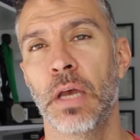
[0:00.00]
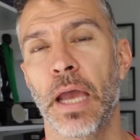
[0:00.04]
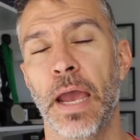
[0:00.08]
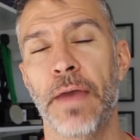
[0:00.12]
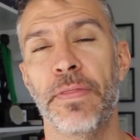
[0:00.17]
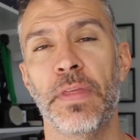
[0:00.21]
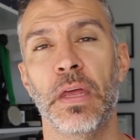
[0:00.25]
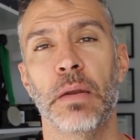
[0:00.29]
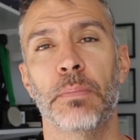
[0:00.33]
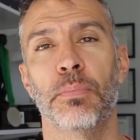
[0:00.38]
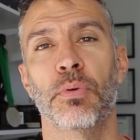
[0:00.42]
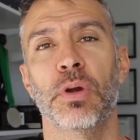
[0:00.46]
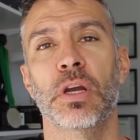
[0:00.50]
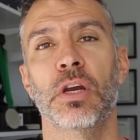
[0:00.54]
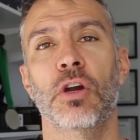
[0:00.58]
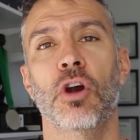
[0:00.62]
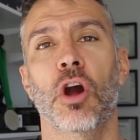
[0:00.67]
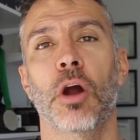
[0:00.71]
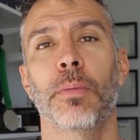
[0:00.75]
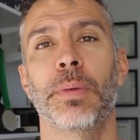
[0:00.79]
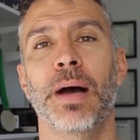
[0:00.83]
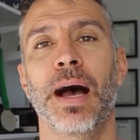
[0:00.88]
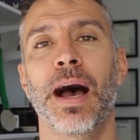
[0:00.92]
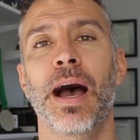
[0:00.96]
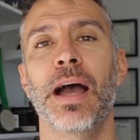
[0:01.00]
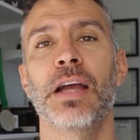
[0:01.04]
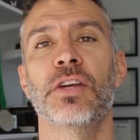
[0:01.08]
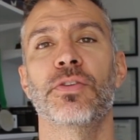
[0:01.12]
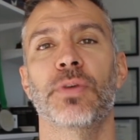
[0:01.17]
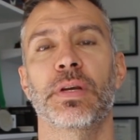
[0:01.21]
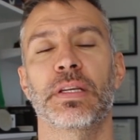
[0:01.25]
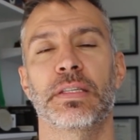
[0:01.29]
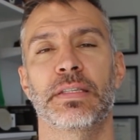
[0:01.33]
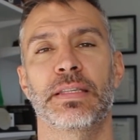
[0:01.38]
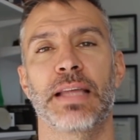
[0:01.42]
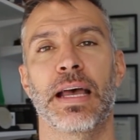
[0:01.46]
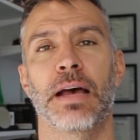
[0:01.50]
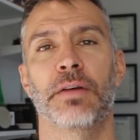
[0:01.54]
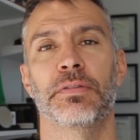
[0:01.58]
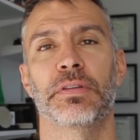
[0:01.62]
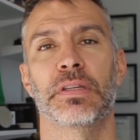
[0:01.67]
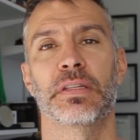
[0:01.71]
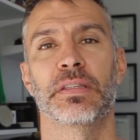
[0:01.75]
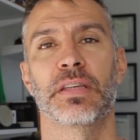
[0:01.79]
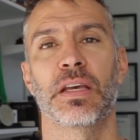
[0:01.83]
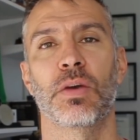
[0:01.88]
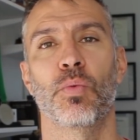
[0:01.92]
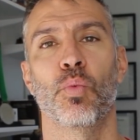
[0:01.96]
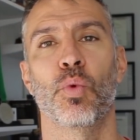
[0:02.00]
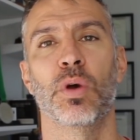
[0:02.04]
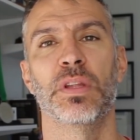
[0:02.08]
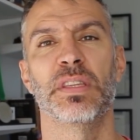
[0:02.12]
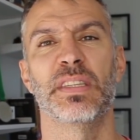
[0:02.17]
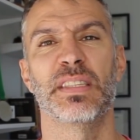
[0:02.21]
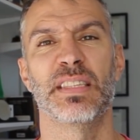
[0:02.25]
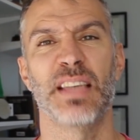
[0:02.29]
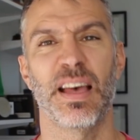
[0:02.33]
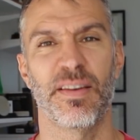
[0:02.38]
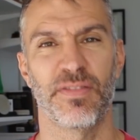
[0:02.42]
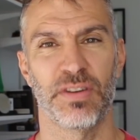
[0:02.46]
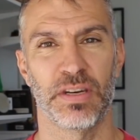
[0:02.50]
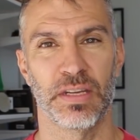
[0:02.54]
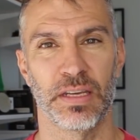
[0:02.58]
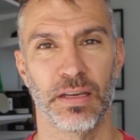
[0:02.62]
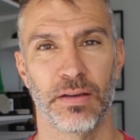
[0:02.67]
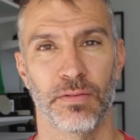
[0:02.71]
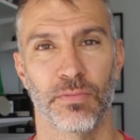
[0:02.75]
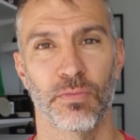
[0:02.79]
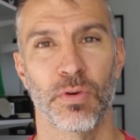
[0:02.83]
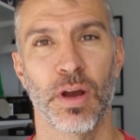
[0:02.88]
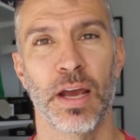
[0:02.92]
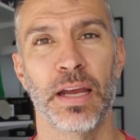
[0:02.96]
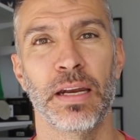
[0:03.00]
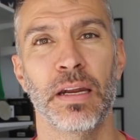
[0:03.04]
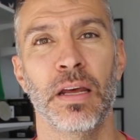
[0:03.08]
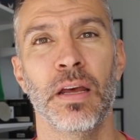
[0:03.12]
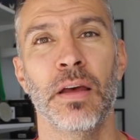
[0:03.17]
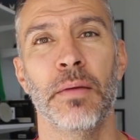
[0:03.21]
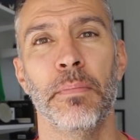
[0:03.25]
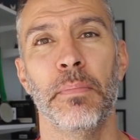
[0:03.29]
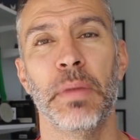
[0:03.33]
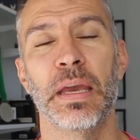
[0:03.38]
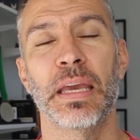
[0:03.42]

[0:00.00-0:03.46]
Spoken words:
and then bring carbohydrates down to say 170, right?